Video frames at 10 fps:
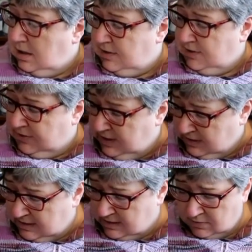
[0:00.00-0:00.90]
I
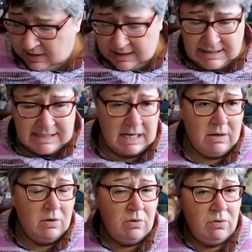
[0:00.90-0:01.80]
think that's all I can tell
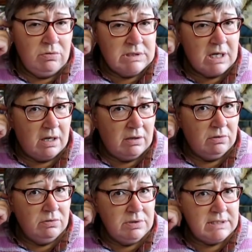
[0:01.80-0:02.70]
you all
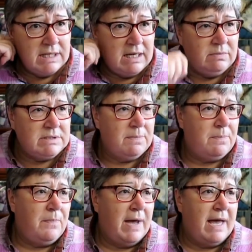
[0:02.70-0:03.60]
told it was
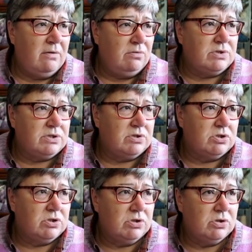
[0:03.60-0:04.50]

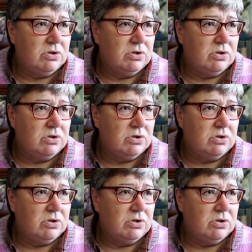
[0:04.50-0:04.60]
about